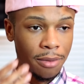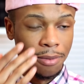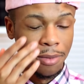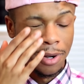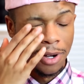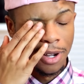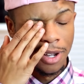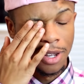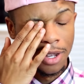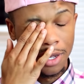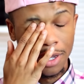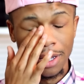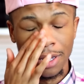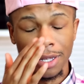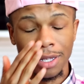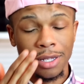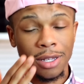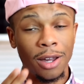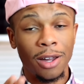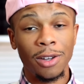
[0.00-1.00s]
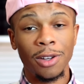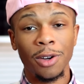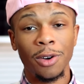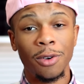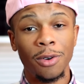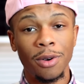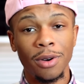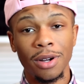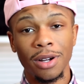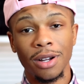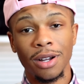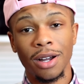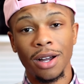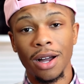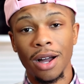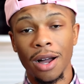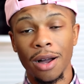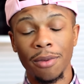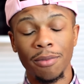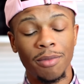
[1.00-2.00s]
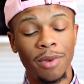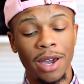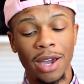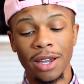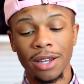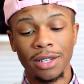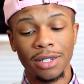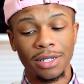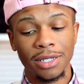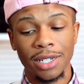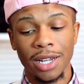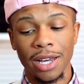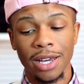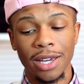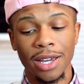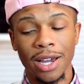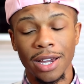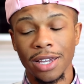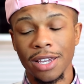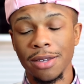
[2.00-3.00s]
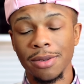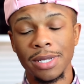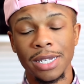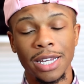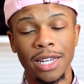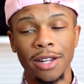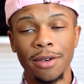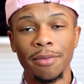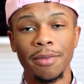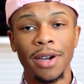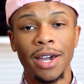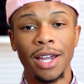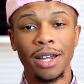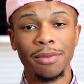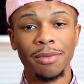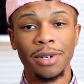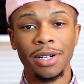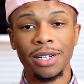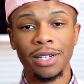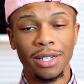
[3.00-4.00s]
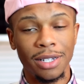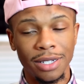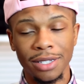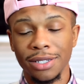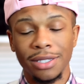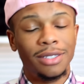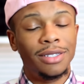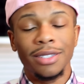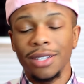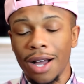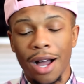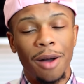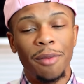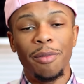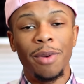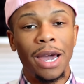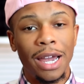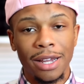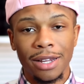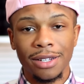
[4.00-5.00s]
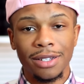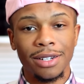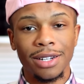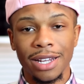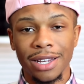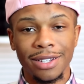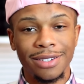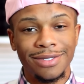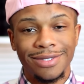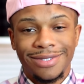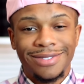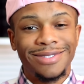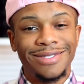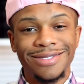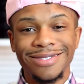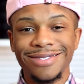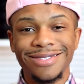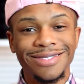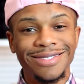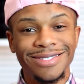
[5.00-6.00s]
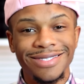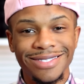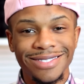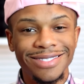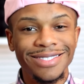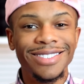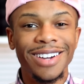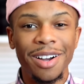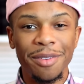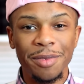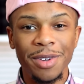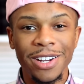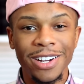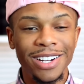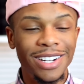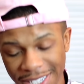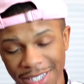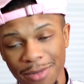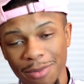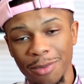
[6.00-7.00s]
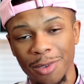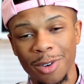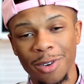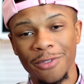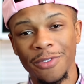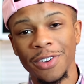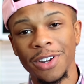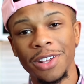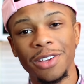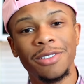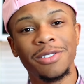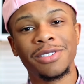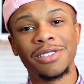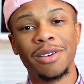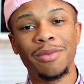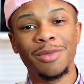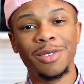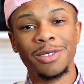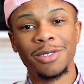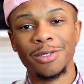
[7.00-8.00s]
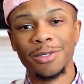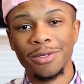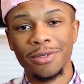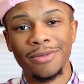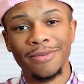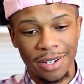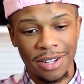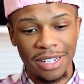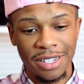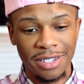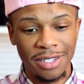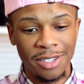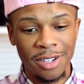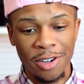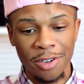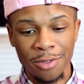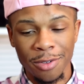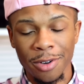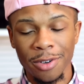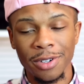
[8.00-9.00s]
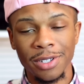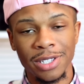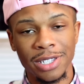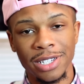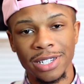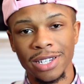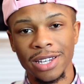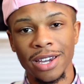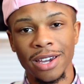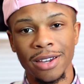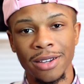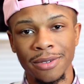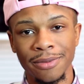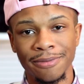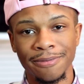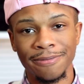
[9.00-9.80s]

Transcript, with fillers: but y'all know I'm back. Like, I keep saying I'm back, but I'm back. Like, I'm here. More videos coming soon. It's still road to ten K.